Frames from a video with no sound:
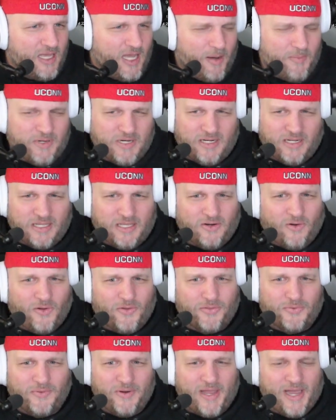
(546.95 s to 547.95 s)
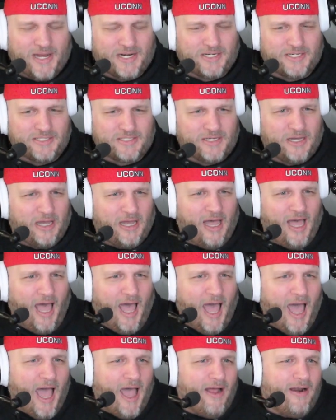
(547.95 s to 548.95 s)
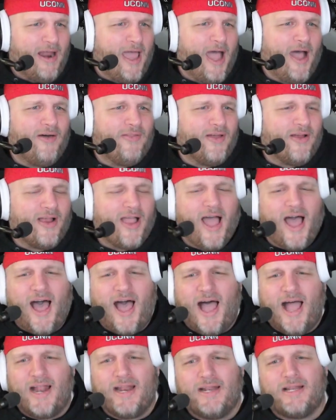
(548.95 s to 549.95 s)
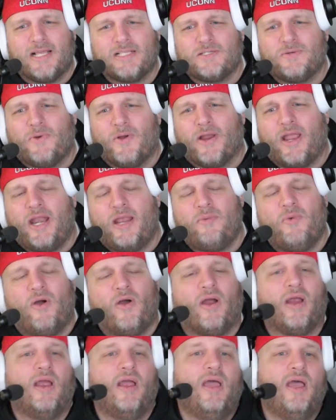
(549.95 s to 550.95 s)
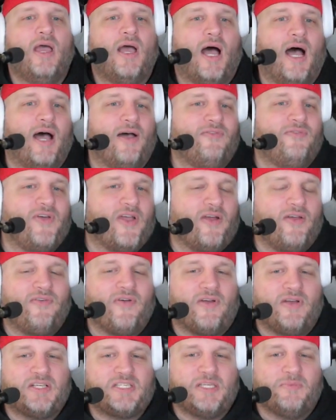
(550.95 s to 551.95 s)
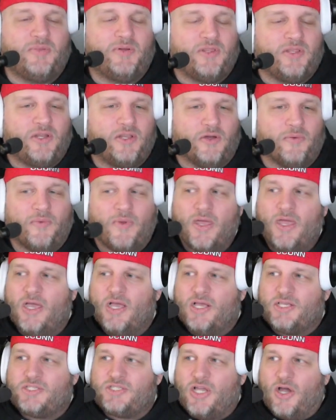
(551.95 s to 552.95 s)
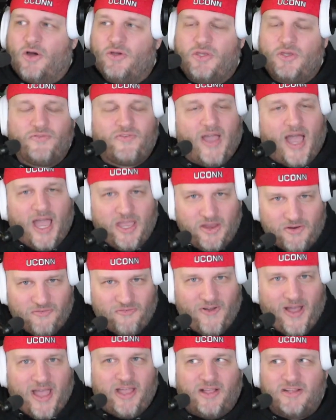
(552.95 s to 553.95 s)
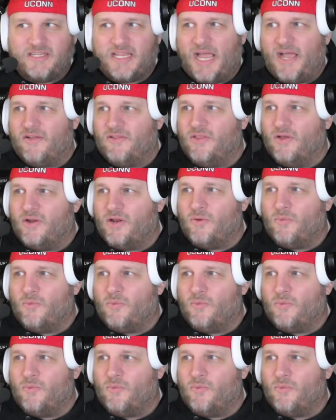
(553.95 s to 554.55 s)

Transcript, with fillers: I'm going to delete all three actions. Oh, no, they're gone. It doesn't work anymore. Uh, very, very simple to do. So you've got your file downloaded.